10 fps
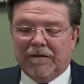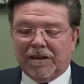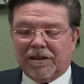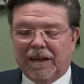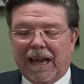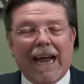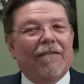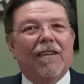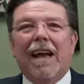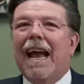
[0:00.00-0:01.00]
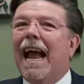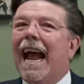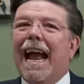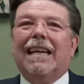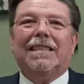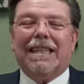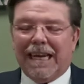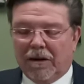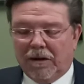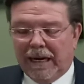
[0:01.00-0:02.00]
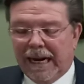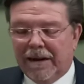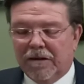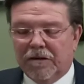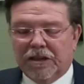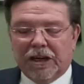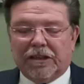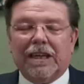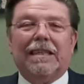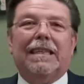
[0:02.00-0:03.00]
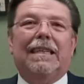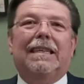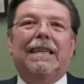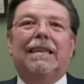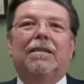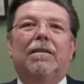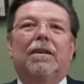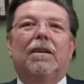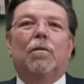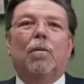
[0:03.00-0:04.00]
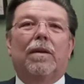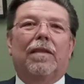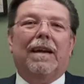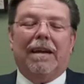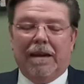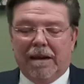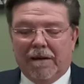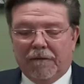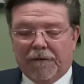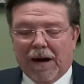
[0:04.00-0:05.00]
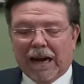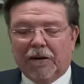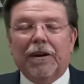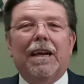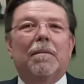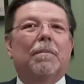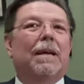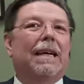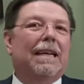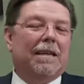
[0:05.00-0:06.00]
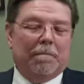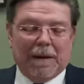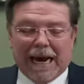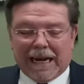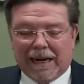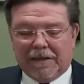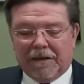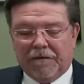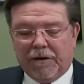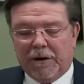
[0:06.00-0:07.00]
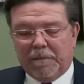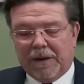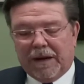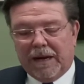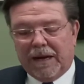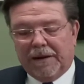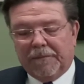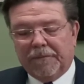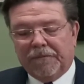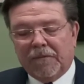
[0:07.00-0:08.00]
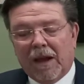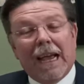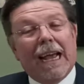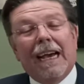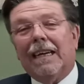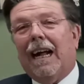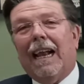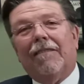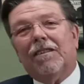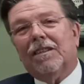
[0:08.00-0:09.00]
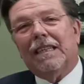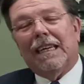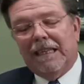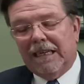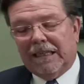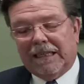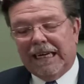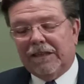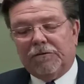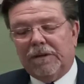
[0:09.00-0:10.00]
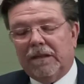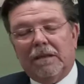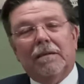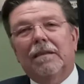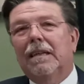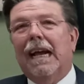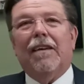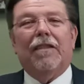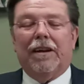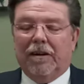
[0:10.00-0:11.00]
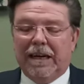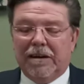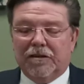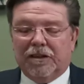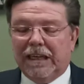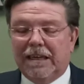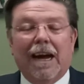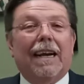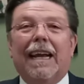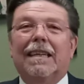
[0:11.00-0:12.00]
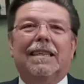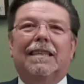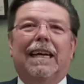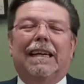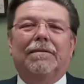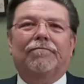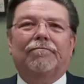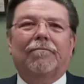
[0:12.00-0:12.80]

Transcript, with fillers: of his life as their leader, just as he did when they followed him into battle at the very beginning. And I'll have to say this Israel and their leaders did not hesitate.